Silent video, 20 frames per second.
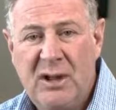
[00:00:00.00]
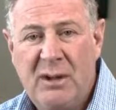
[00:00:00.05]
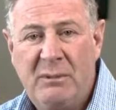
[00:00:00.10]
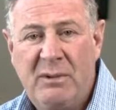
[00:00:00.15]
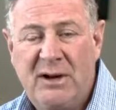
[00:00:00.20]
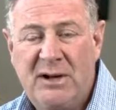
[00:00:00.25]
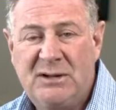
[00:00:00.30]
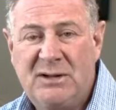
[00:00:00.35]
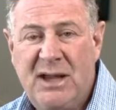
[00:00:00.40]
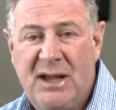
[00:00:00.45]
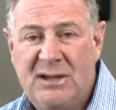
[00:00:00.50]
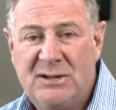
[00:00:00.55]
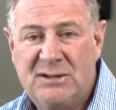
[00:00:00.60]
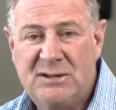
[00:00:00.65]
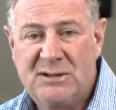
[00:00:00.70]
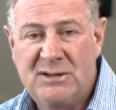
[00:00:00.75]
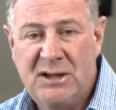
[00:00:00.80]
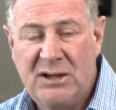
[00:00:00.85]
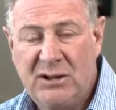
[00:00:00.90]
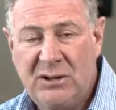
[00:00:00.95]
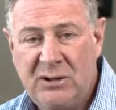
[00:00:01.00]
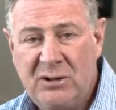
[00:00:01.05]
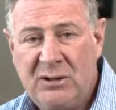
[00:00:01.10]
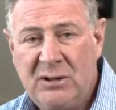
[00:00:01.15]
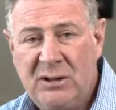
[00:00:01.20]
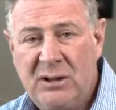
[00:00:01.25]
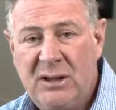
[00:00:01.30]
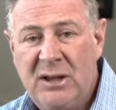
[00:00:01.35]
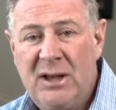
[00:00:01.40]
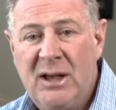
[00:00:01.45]
but it takes
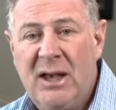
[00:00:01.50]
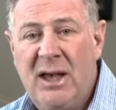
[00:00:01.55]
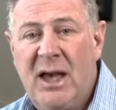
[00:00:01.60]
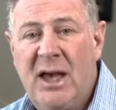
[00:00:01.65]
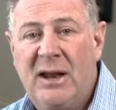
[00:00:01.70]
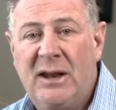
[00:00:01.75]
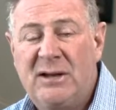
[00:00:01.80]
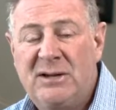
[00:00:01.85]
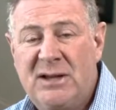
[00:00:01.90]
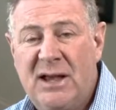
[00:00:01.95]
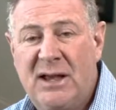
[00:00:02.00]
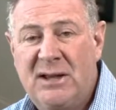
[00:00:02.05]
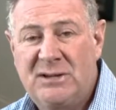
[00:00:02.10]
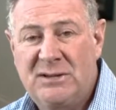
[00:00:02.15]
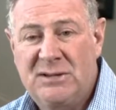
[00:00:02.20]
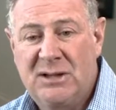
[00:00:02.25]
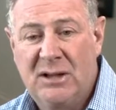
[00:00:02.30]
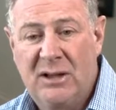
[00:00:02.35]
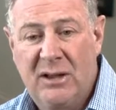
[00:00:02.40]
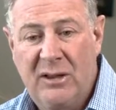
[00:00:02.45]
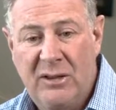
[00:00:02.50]
skill and it takes